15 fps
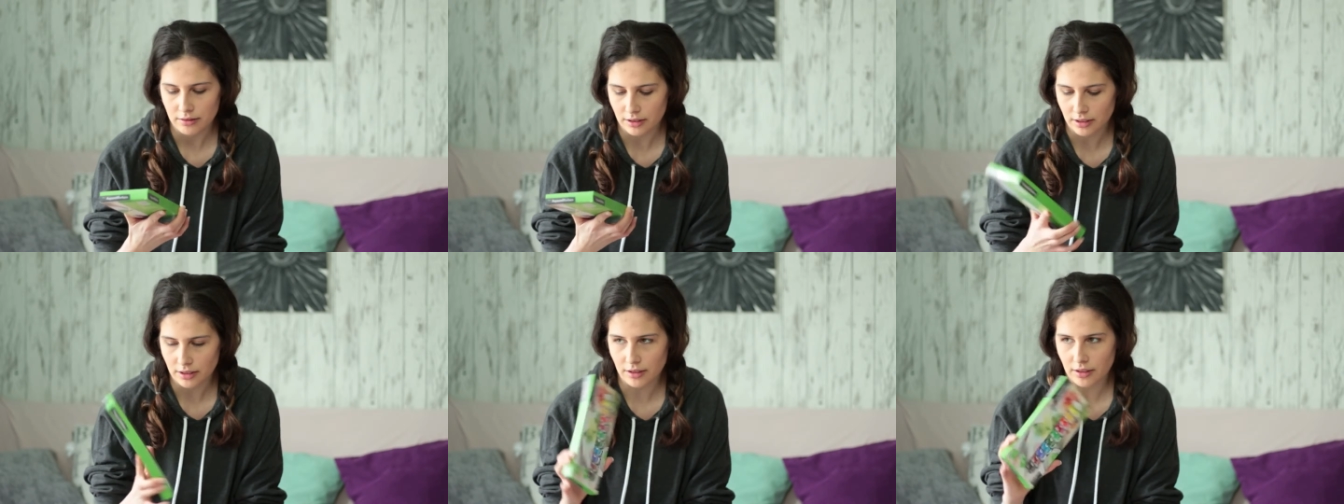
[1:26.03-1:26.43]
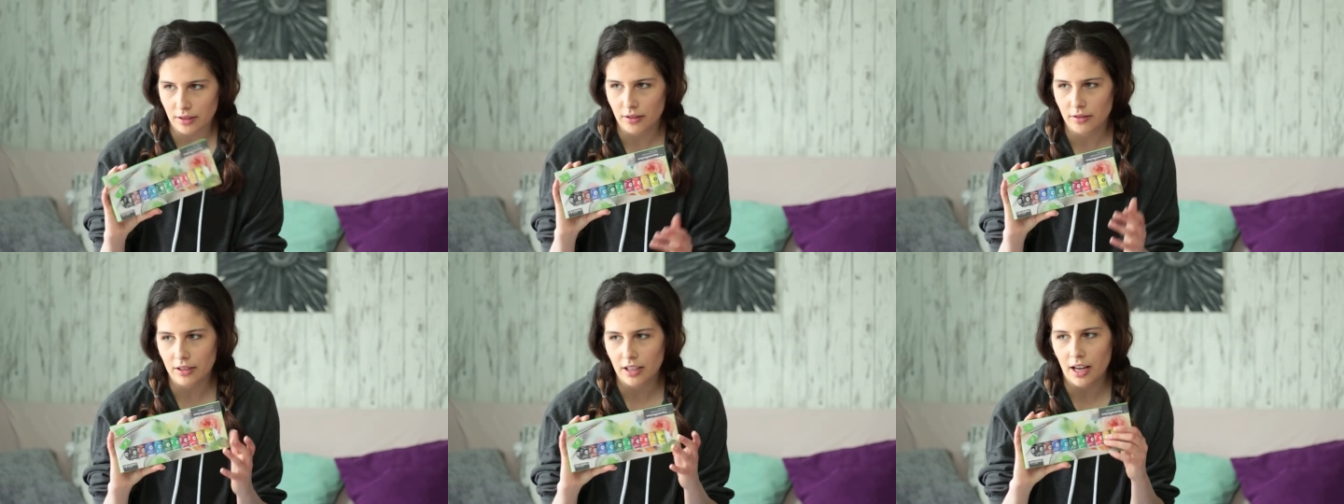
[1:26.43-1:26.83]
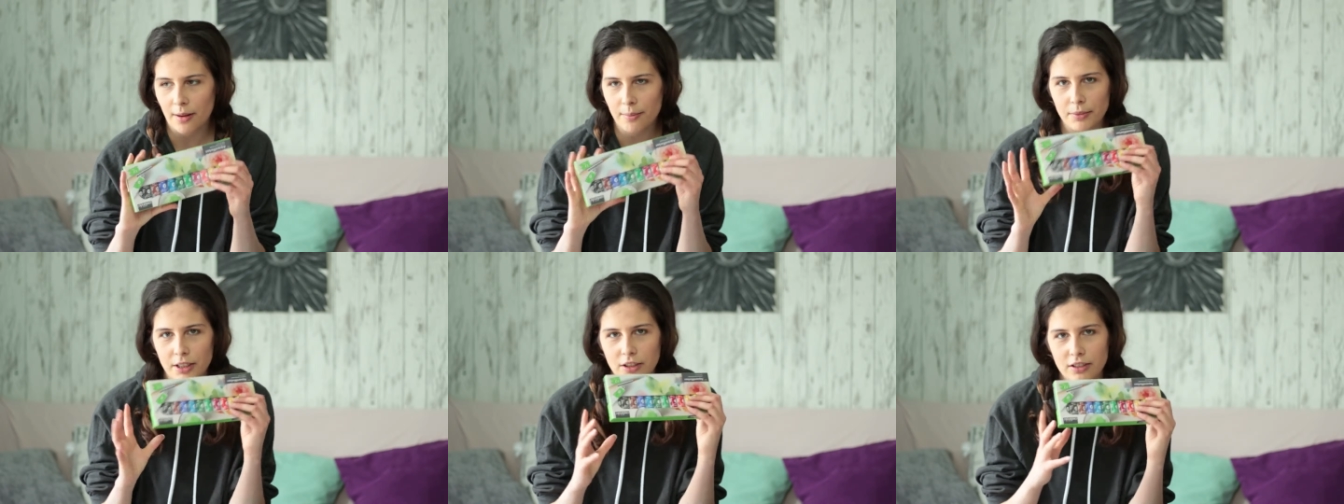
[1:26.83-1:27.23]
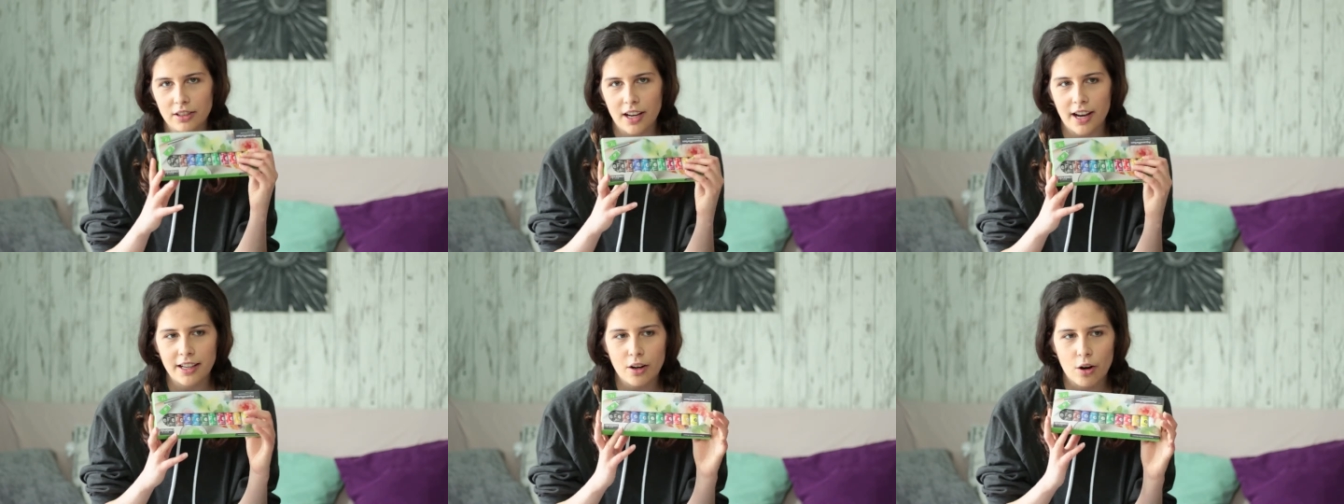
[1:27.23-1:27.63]
So the, um, because
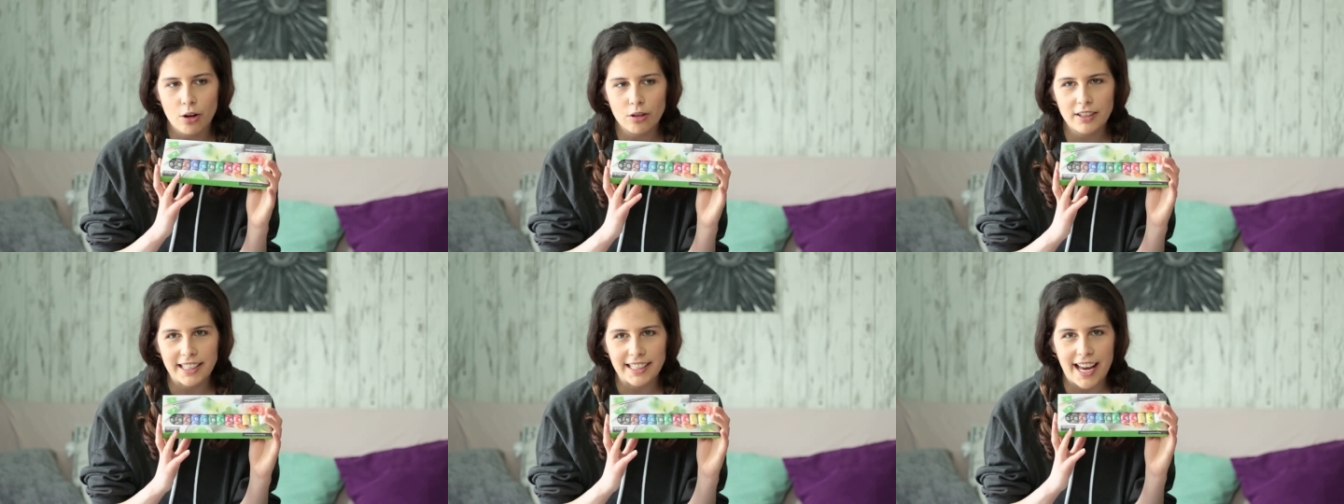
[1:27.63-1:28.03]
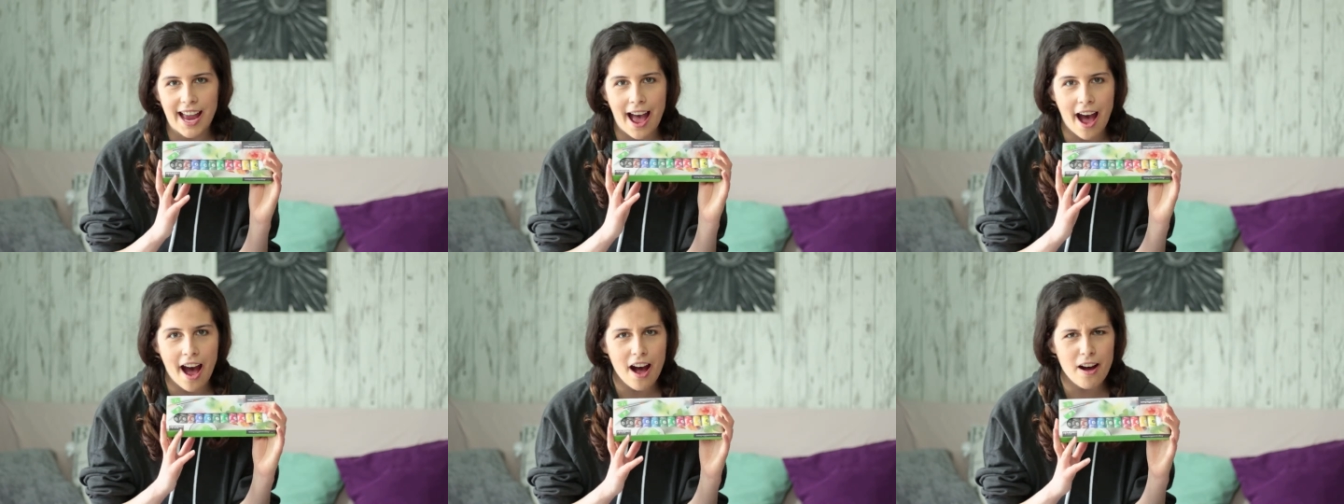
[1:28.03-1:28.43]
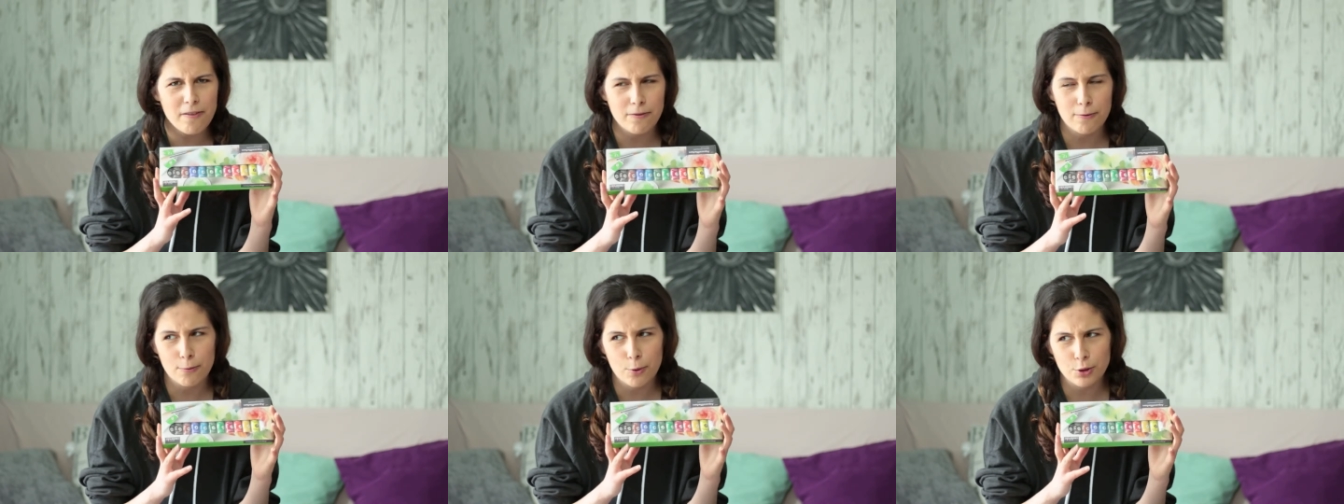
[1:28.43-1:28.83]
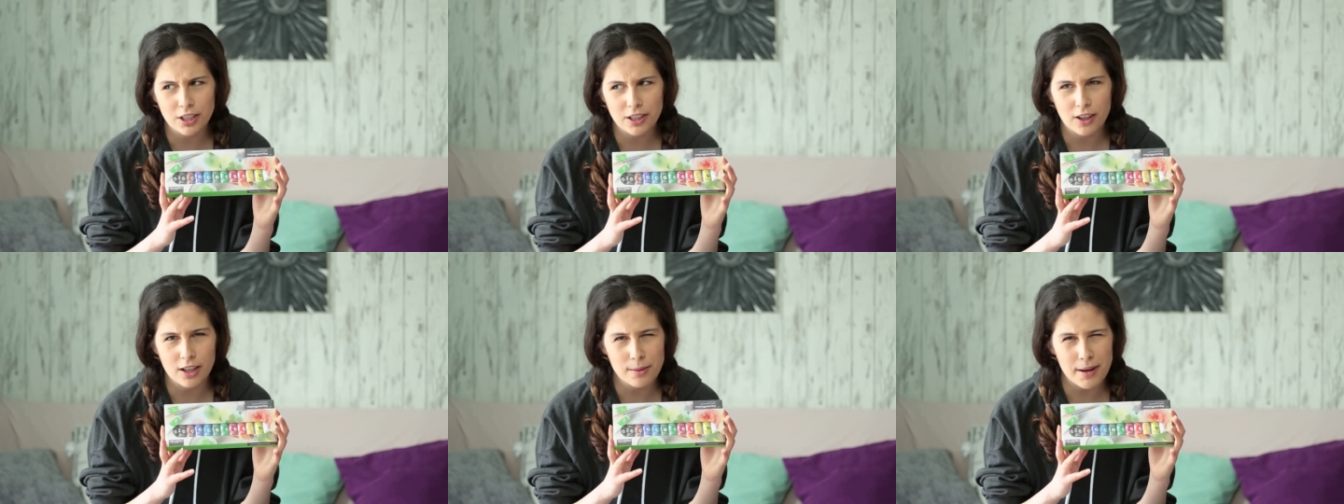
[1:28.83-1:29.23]
I already have
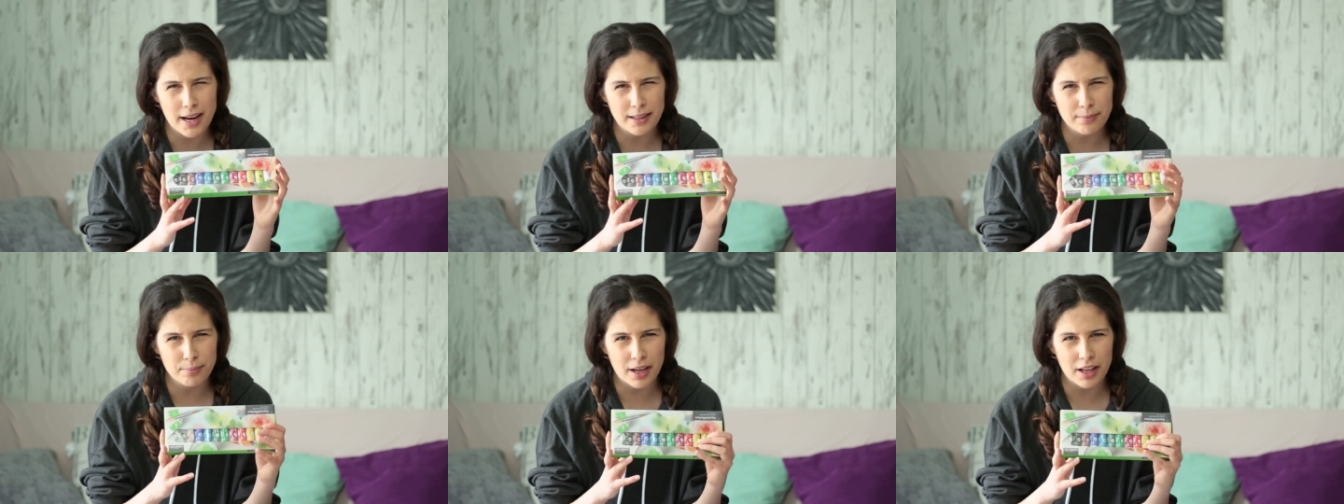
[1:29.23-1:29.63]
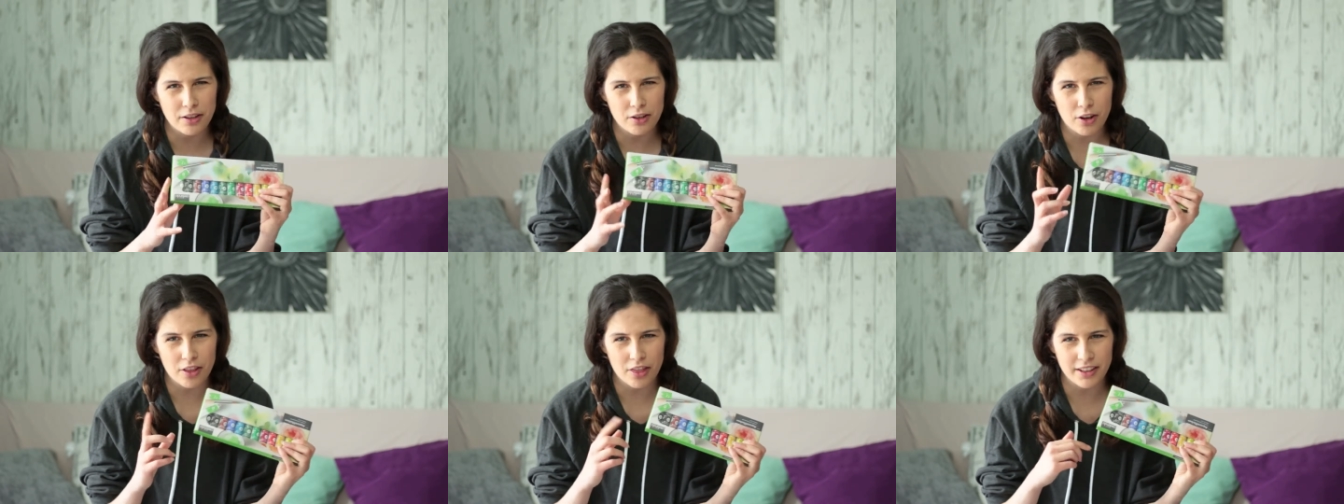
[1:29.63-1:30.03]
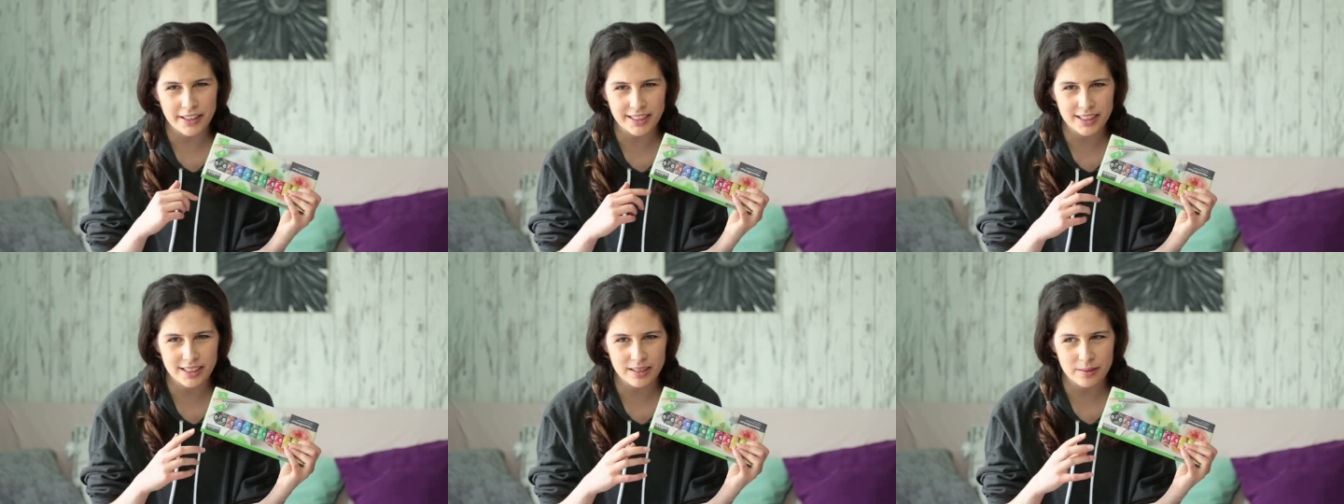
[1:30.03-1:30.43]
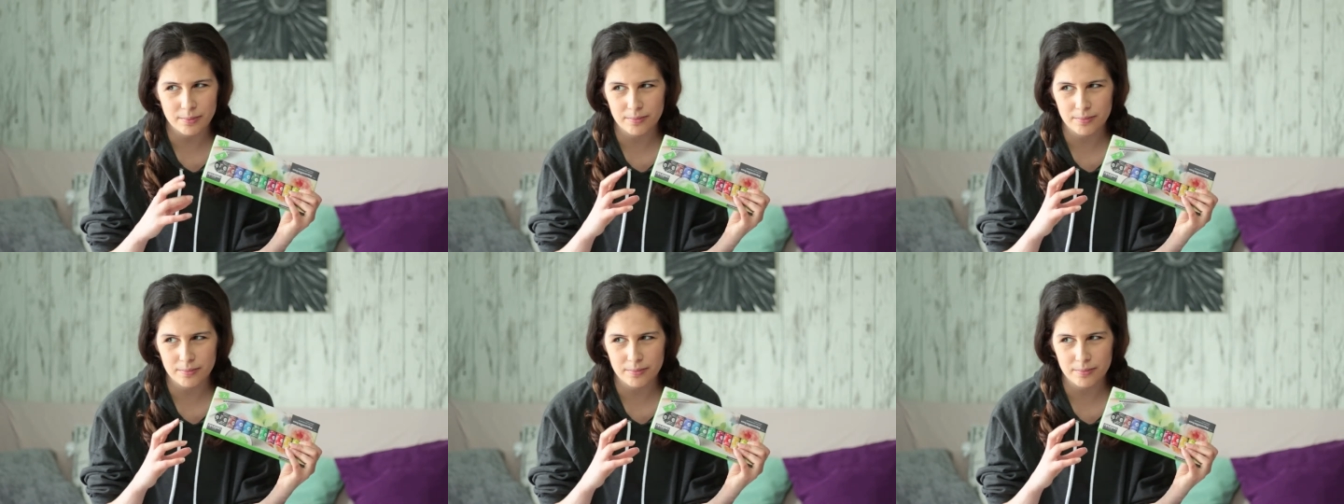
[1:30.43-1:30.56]
watercolor paint, but not this